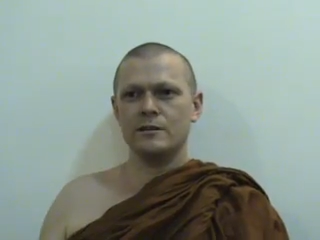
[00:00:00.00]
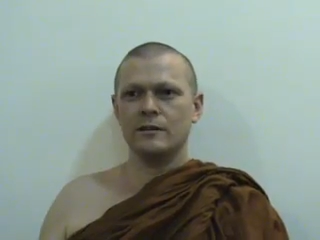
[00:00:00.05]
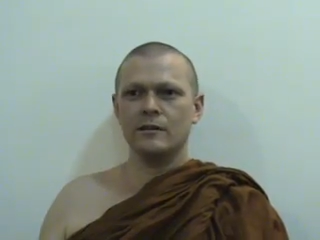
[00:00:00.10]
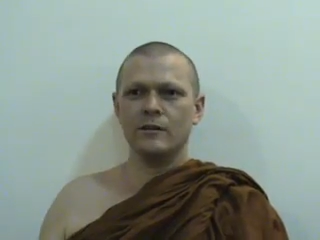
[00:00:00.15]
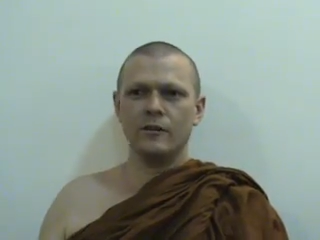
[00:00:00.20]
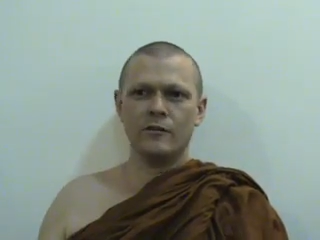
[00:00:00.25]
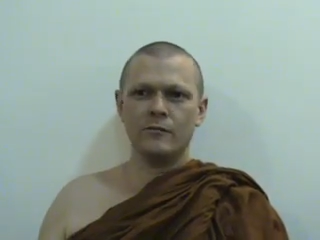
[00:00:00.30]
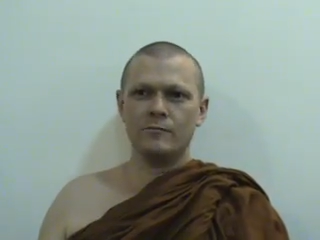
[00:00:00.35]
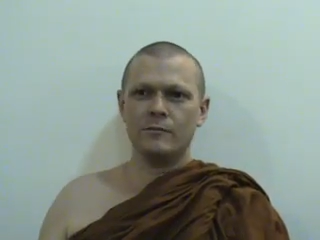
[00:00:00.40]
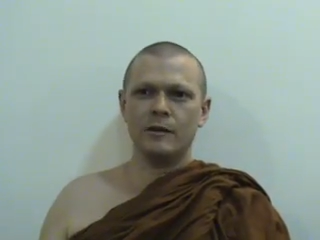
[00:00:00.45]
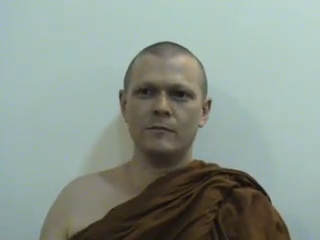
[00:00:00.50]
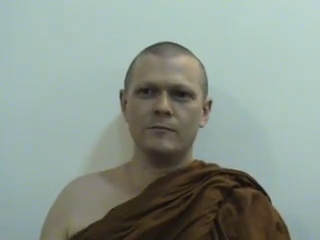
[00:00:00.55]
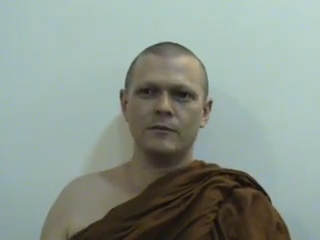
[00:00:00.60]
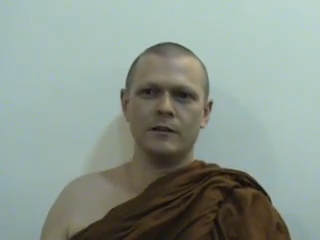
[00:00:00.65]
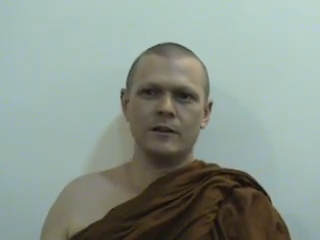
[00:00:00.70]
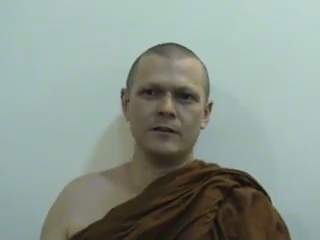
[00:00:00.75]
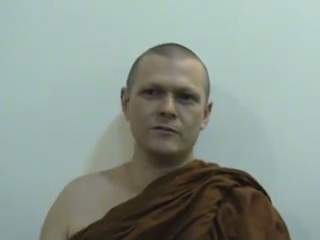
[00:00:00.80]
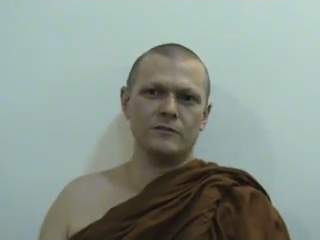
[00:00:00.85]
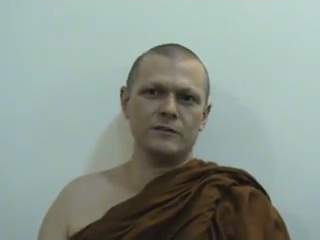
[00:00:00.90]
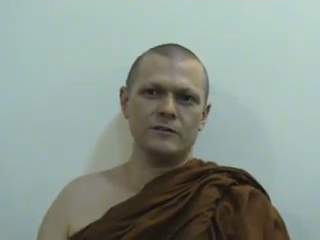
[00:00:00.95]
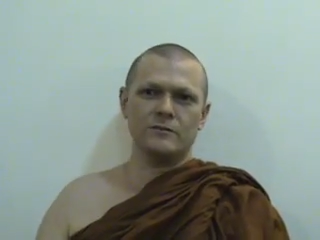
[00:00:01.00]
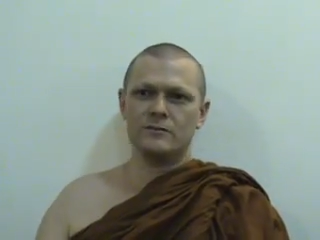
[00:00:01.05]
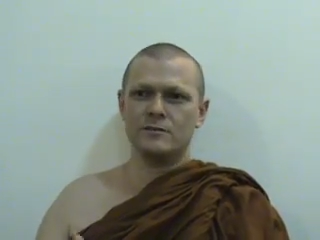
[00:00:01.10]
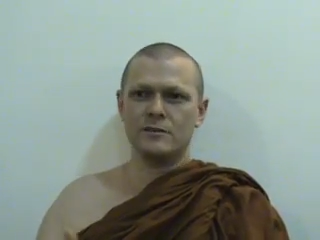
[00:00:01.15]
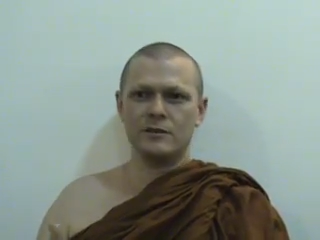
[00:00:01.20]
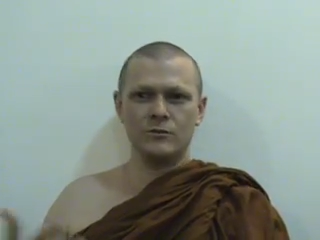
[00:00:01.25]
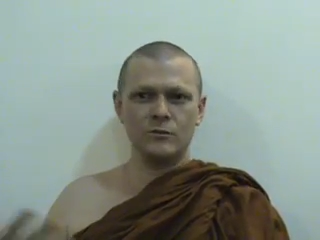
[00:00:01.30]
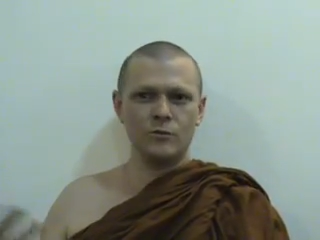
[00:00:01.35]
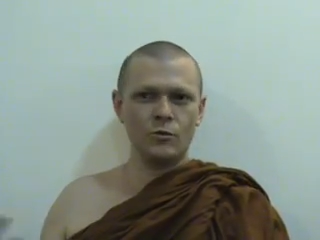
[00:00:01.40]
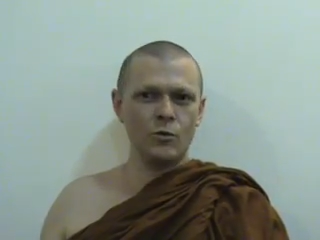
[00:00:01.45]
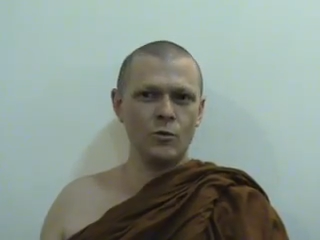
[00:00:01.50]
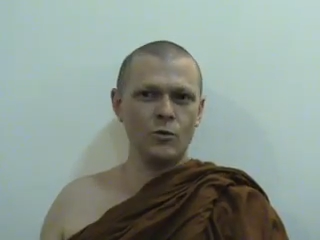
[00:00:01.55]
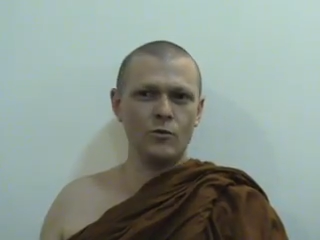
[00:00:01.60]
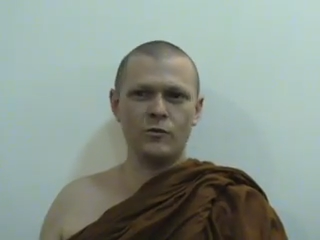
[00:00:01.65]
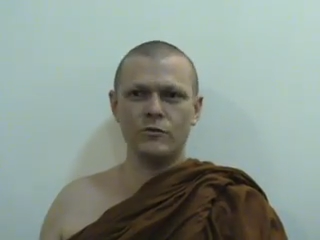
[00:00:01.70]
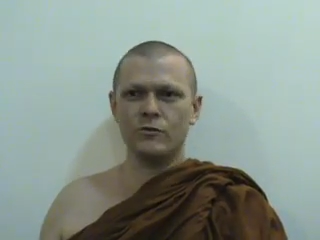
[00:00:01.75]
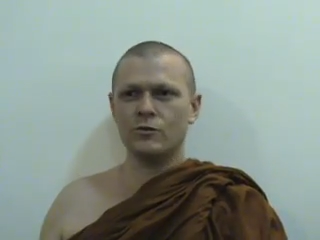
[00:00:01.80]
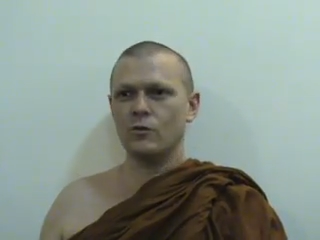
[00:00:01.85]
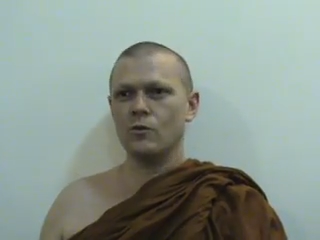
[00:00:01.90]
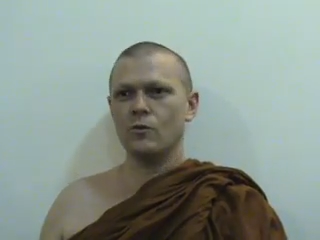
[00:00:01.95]
and a lot of people actually just ignore
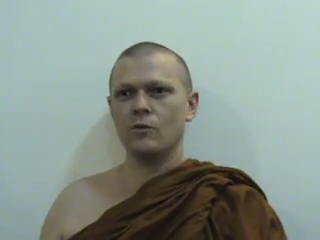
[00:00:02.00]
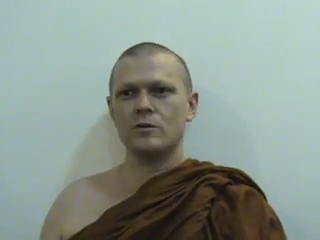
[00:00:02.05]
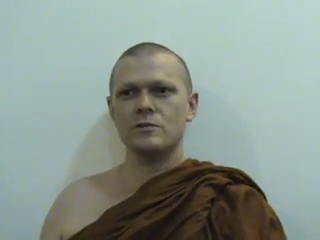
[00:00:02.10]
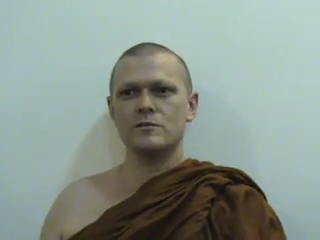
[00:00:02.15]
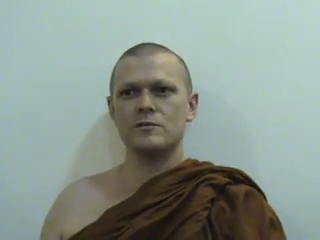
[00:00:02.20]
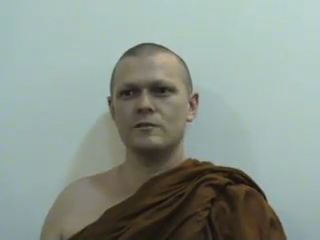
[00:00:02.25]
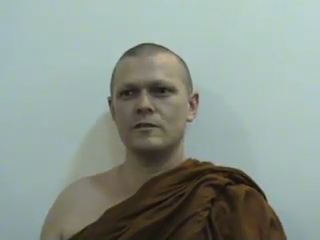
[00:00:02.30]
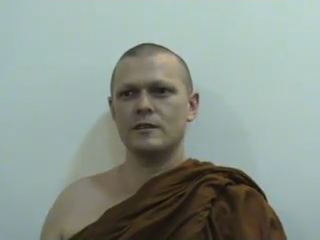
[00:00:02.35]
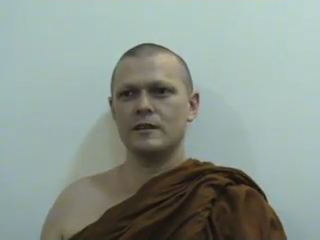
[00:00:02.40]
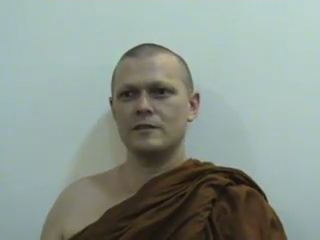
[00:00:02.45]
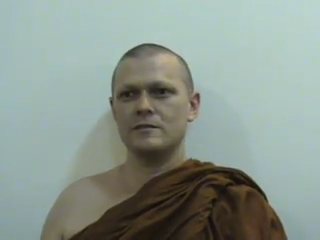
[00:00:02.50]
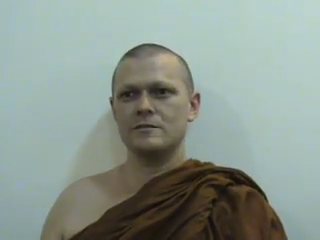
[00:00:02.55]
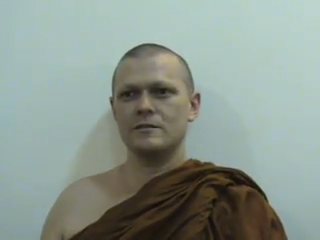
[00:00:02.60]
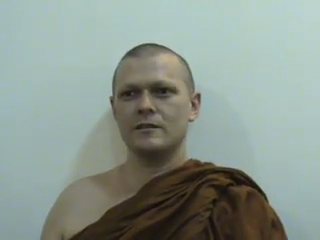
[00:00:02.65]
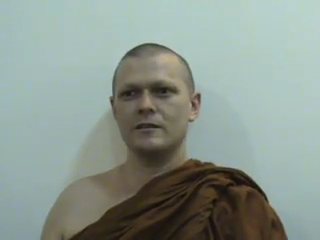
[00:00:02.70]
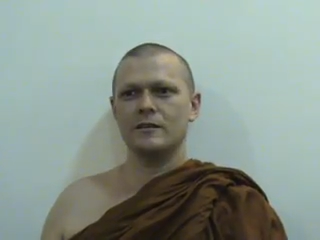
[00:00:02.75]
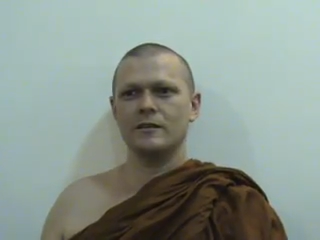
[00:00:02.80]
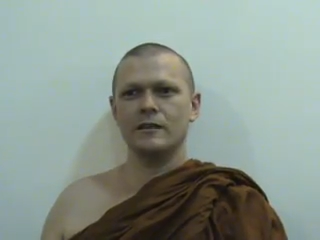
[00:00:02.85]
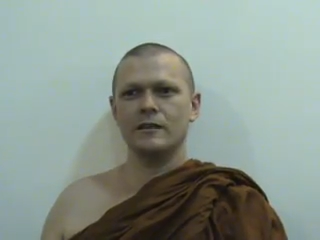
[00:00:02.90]
the talks and things that are